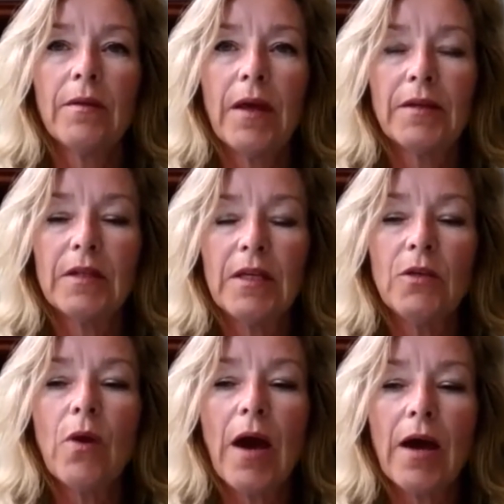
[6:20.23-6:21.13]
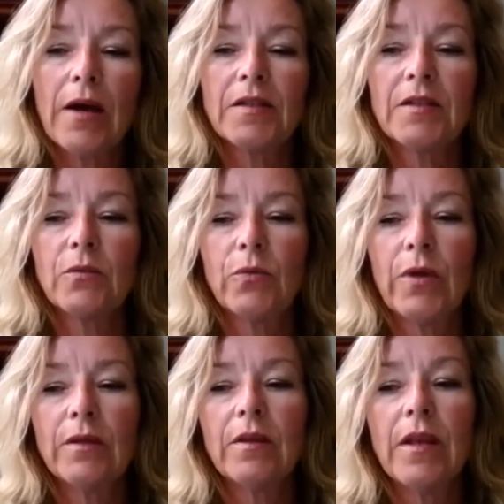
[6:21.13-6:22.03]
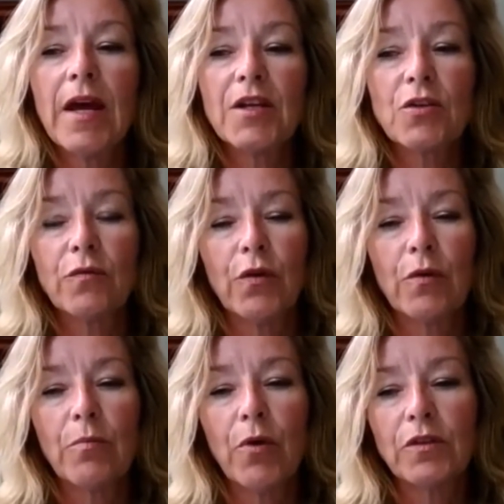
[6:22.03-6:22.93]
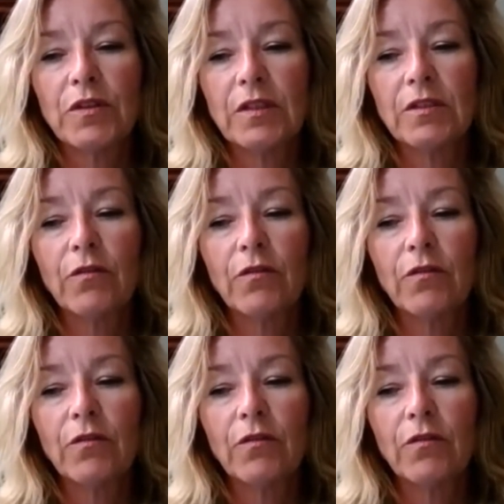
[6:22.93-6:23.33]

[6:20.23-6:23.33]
that the EU has with the national foreign policies